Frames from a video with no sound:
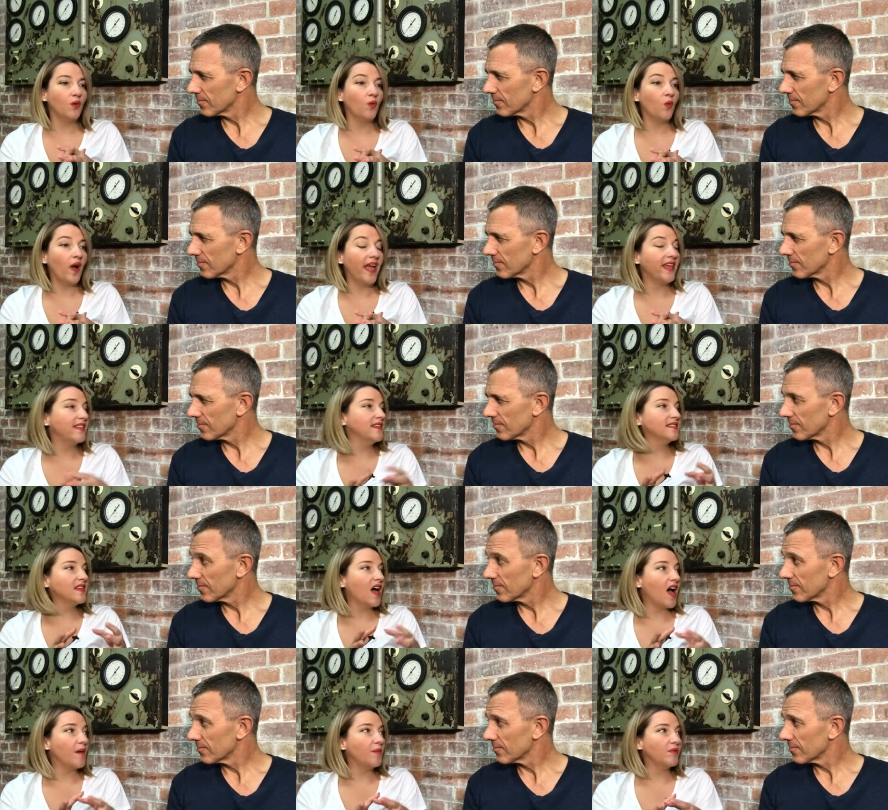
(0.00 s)
Speaker 1: a way that's
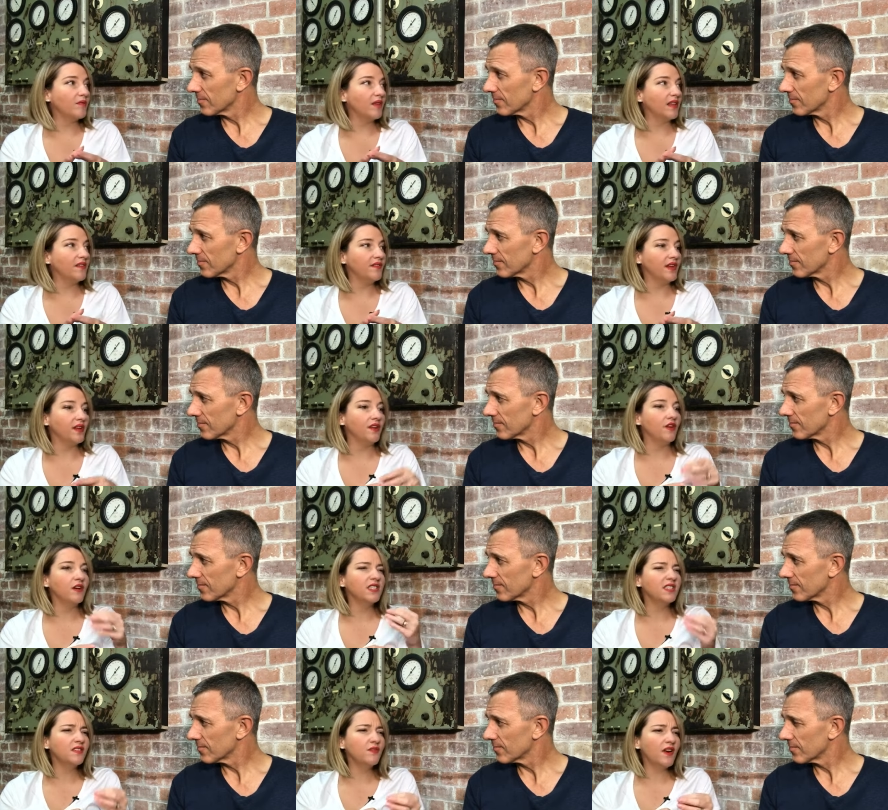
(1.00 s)
hyper relevant, not
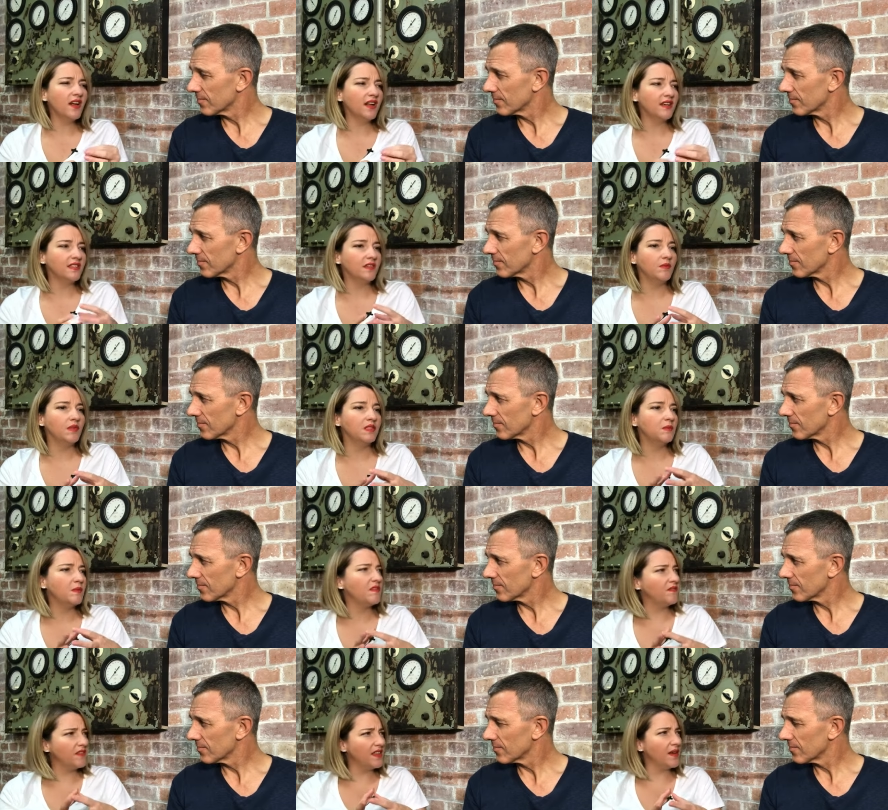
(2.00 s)
just for our customers, but for
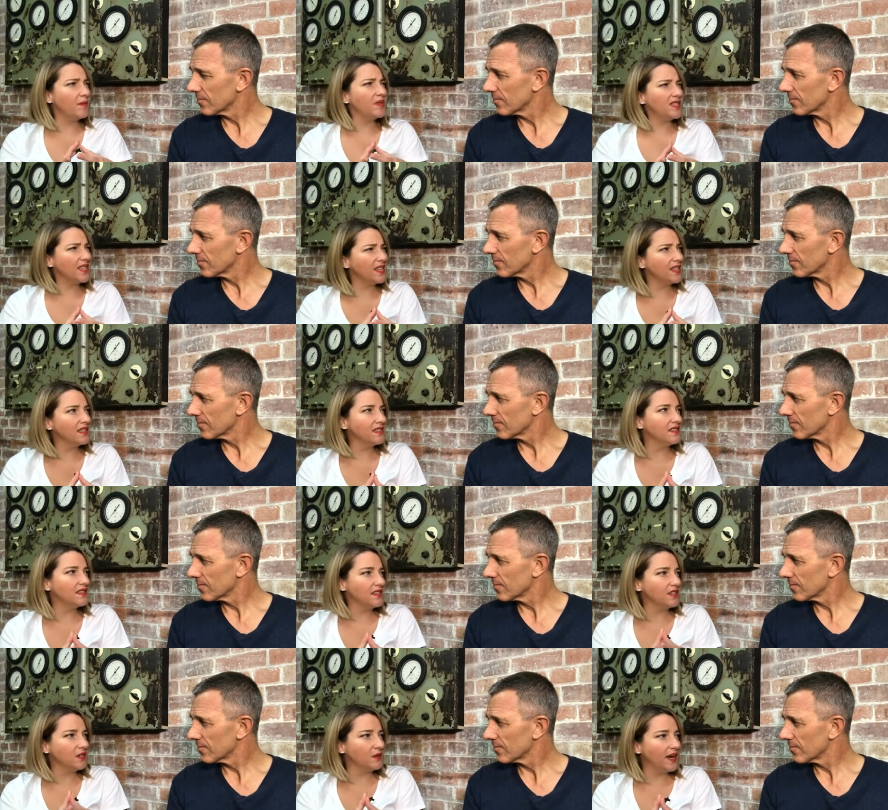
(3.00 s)
their particular
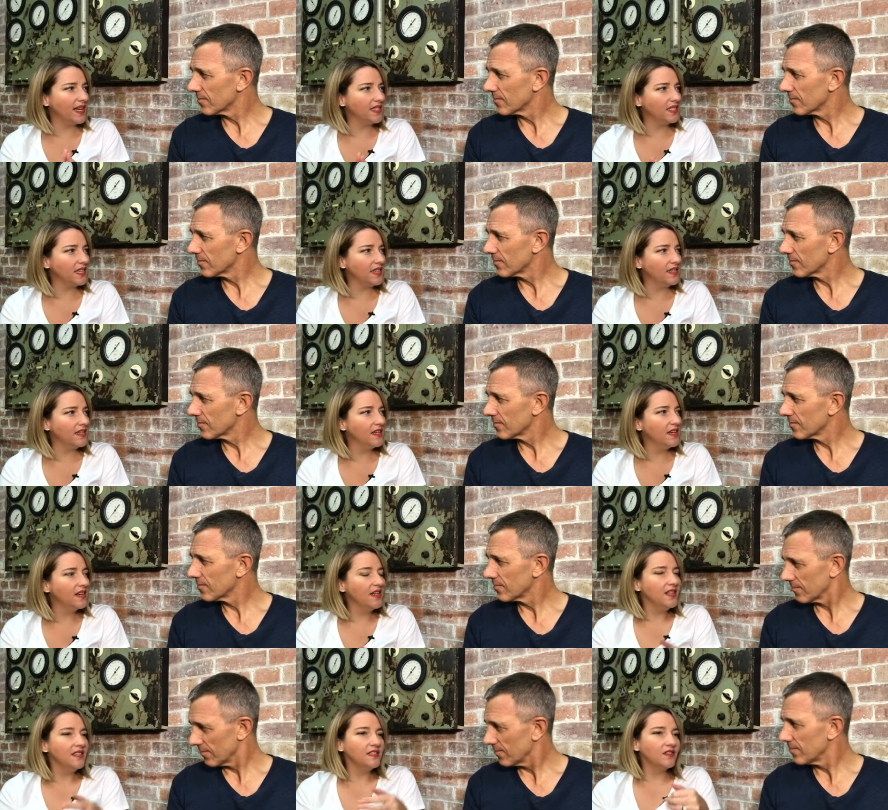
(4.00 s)
situation.
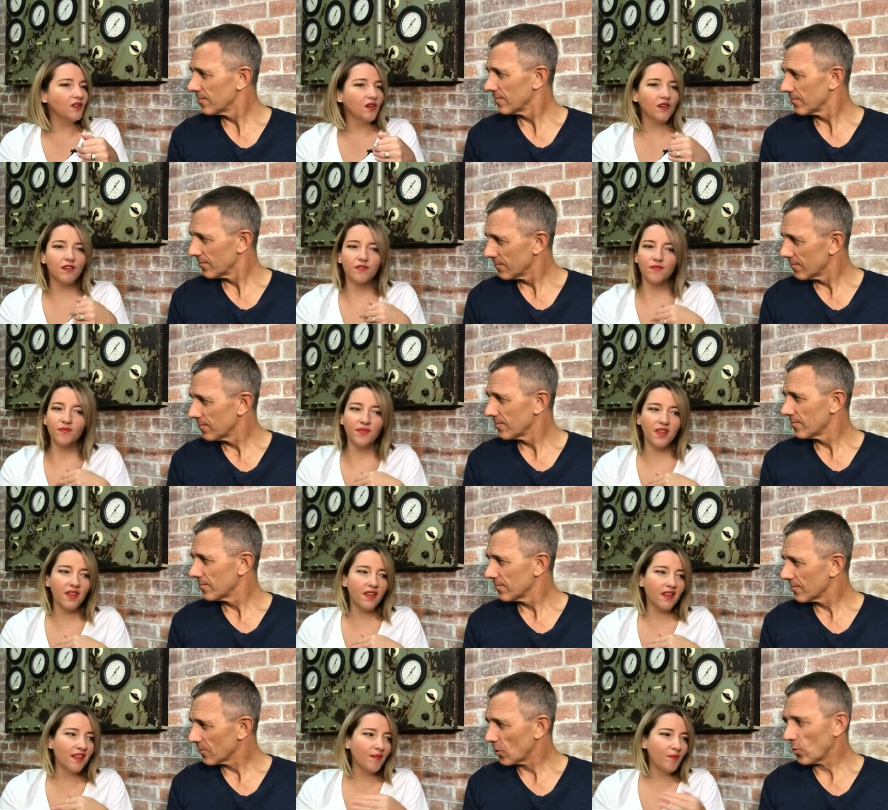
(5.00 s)
So,
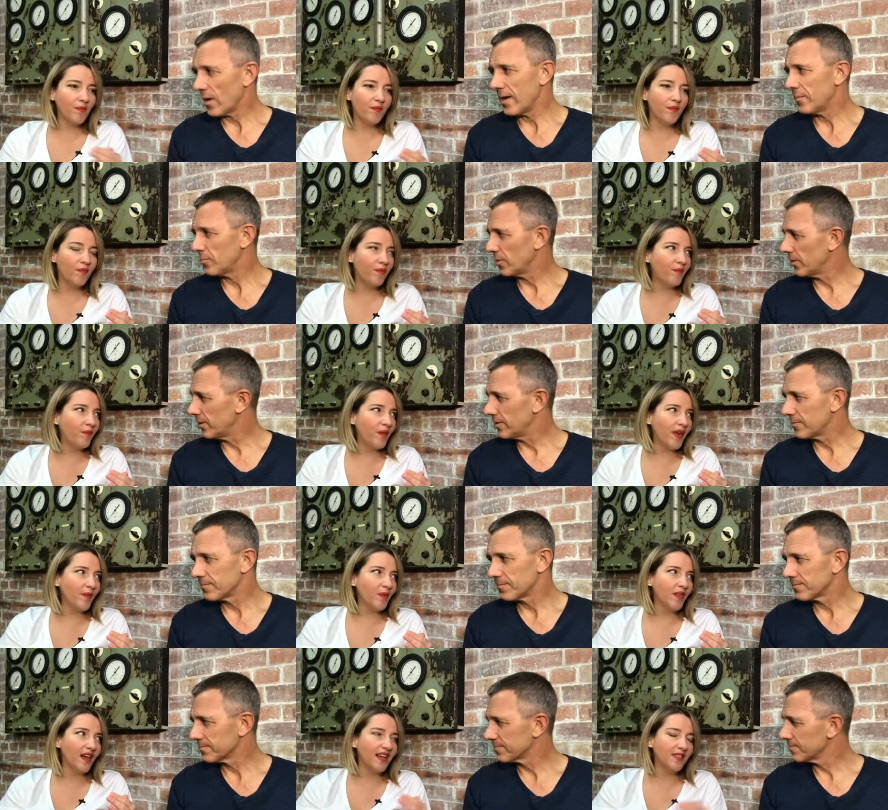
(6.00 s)
Speaker 2: Great point. People
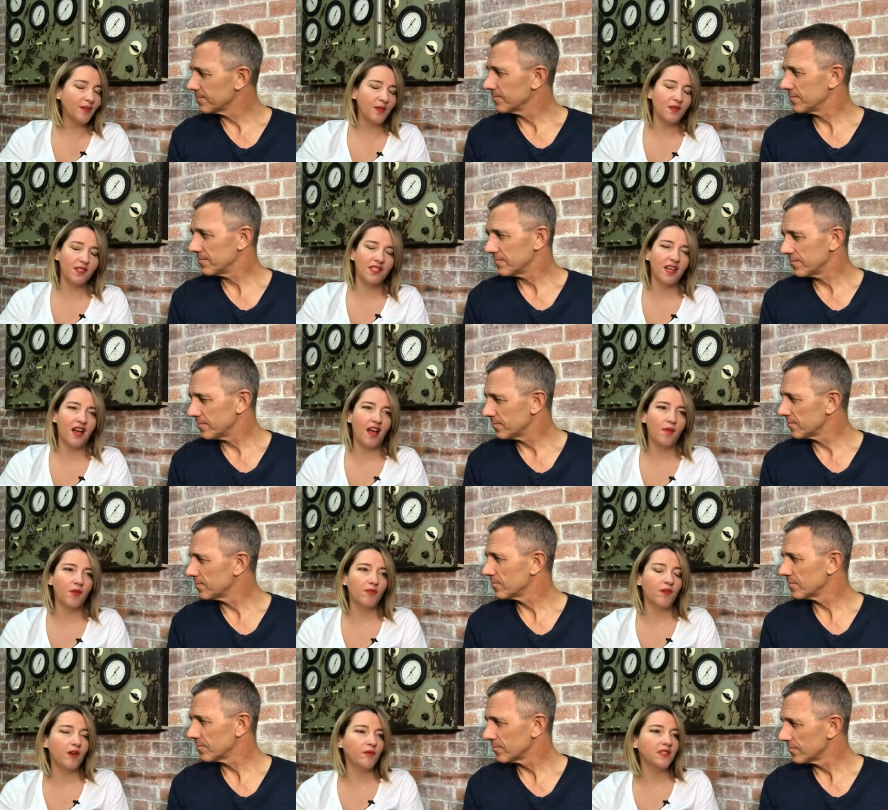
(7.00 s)
Speaker 1: ask me all the mm. time, are
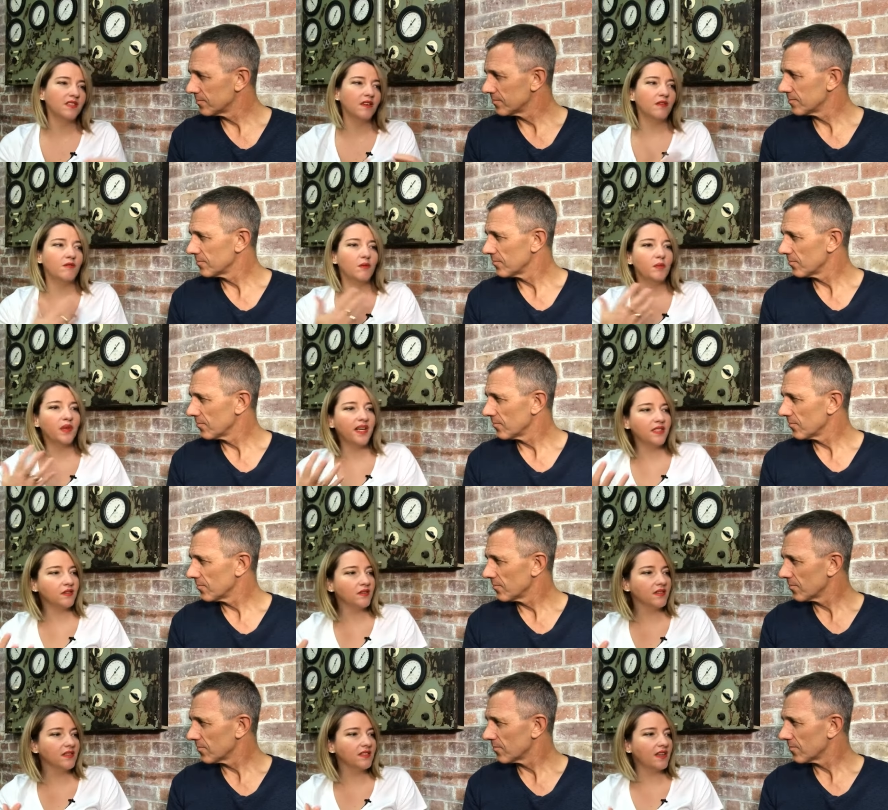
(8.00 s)
robots going to replace real
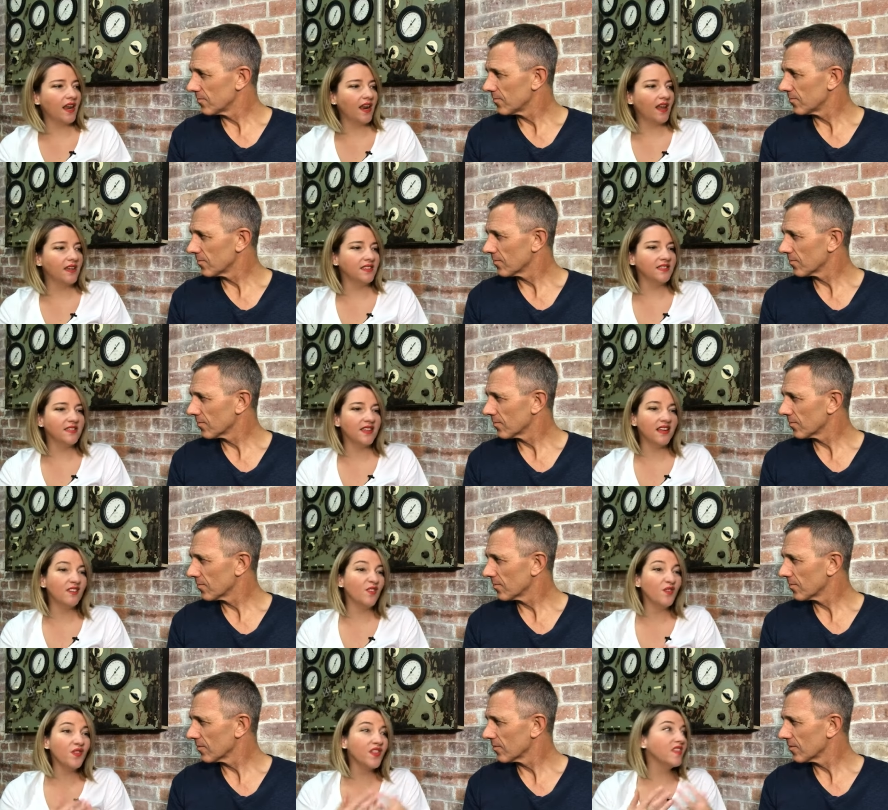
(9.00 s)
estate agents? I don't
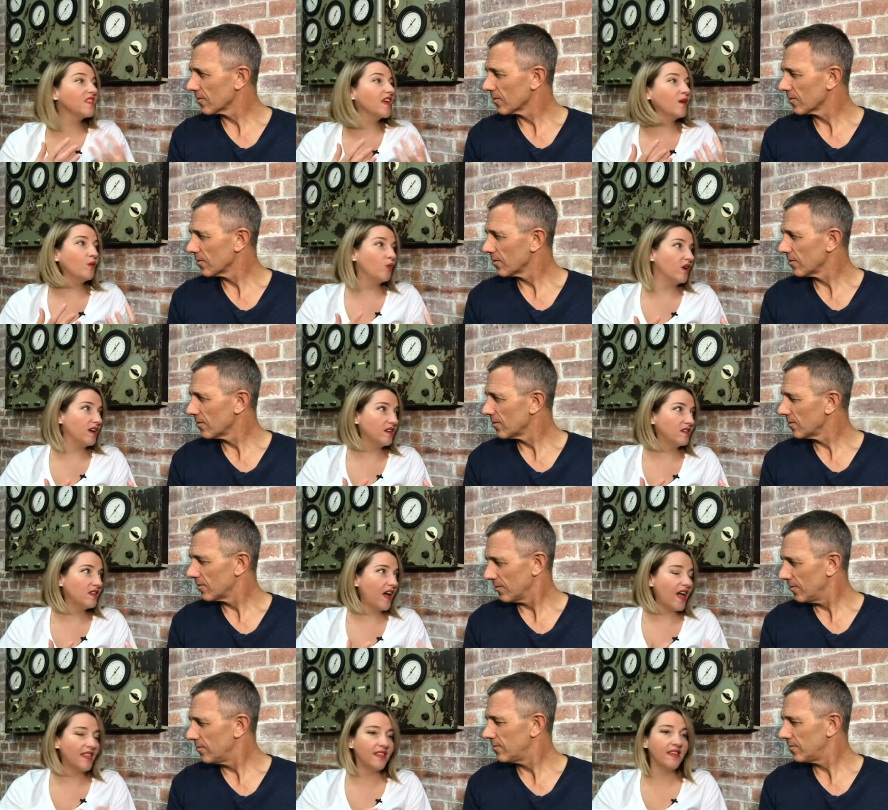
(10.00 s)
think they will. I
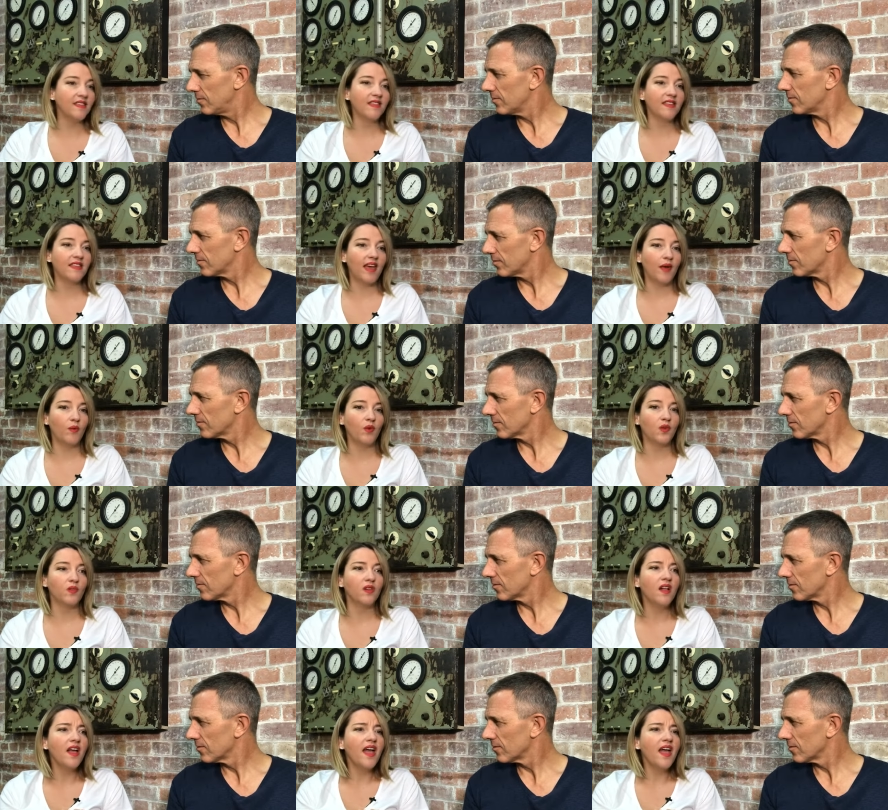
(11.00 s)
mm. think that they will